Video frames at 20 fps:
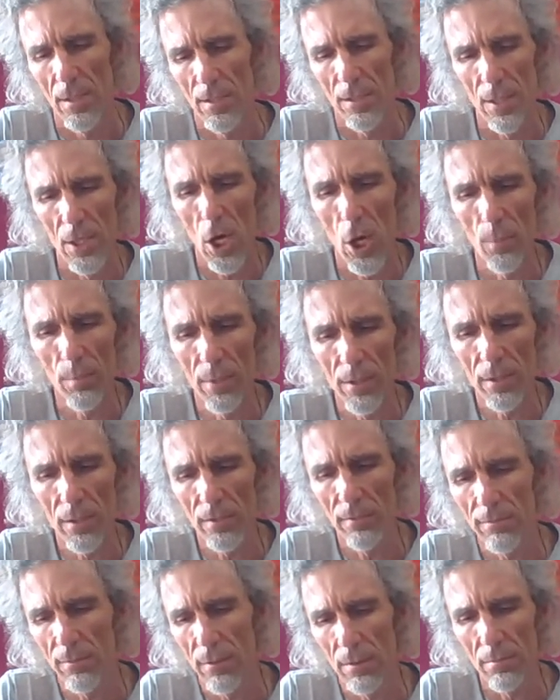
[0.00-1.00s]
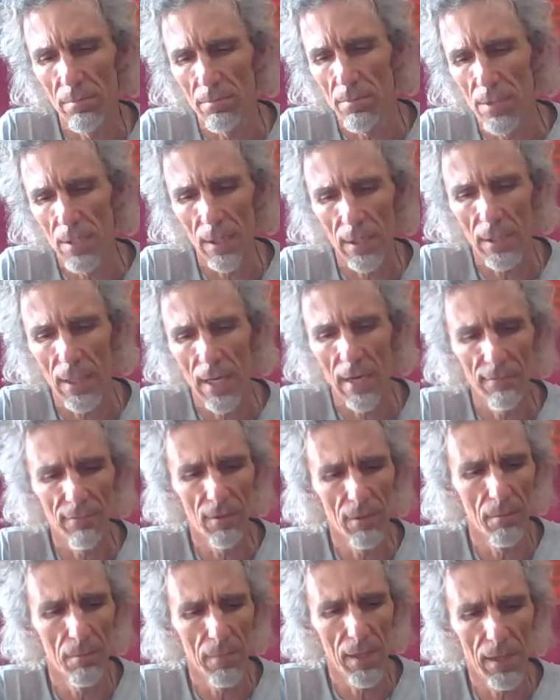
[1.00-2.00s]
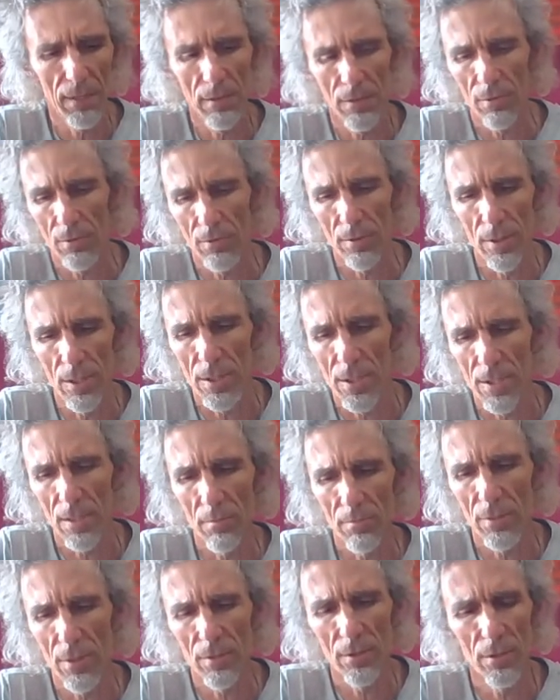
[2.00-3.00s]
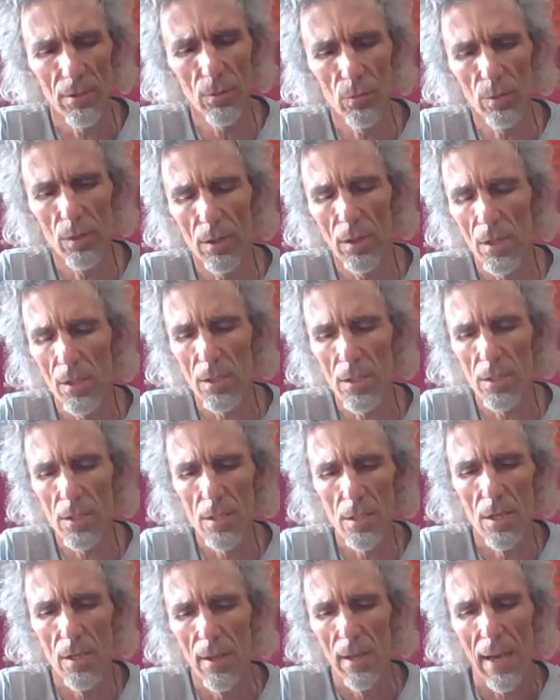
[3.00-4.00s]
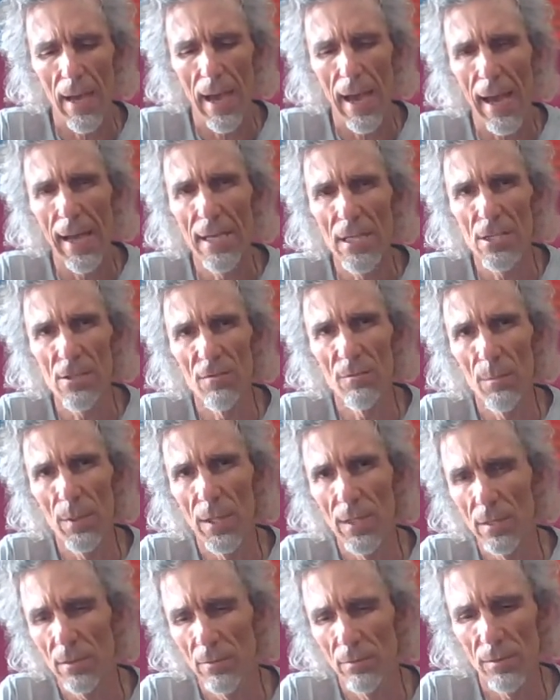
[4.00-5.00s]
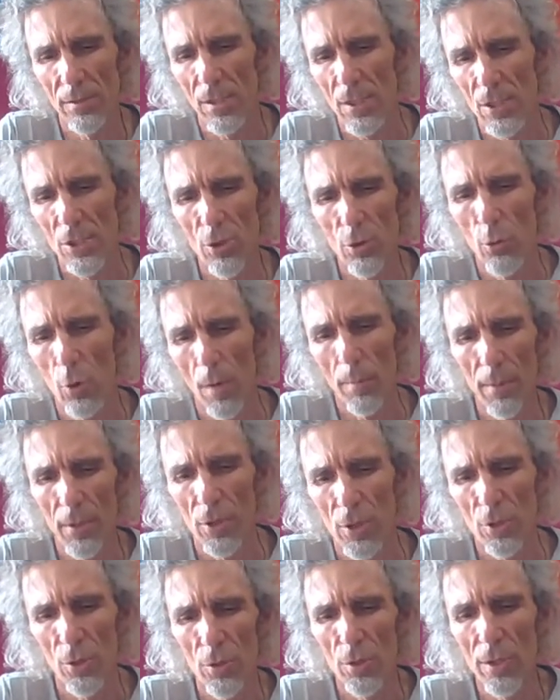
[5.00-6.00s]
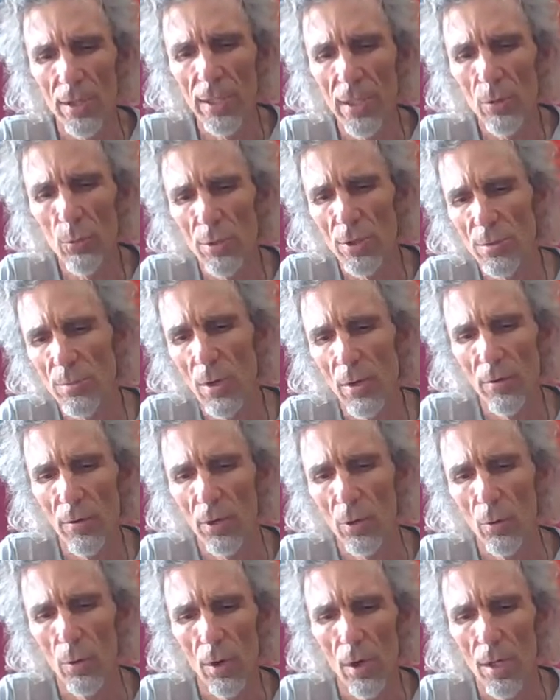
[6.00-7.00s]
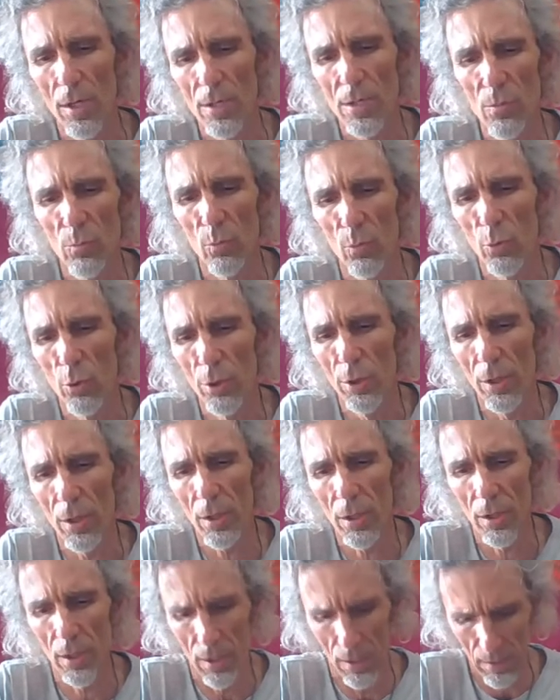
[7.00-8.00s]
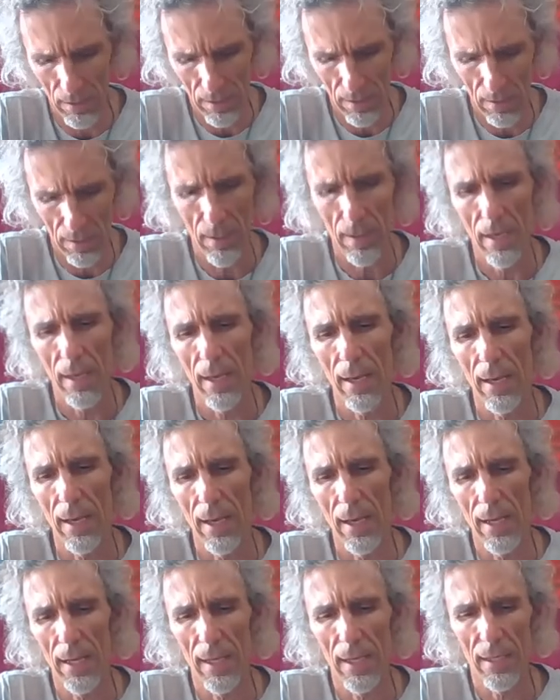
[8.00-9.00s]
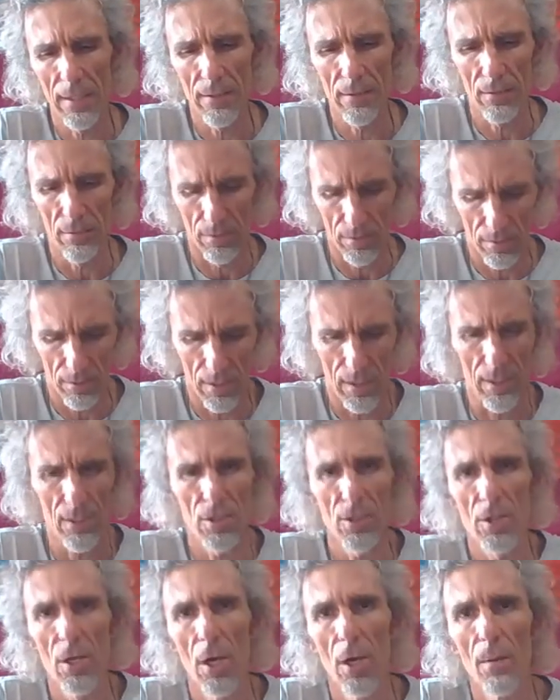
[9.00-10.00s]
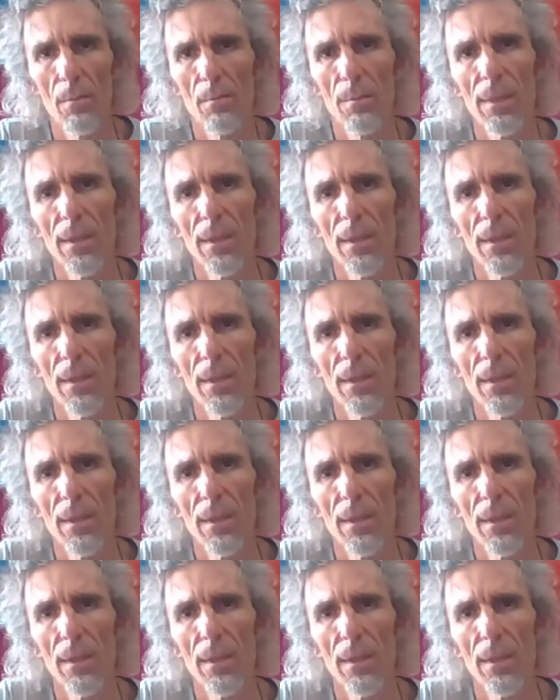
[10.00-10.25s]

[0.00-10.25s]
the opening of the second half of the month, or is it something to do with this Ace of Pentacles, this new opportunity which might require some work? And all right, so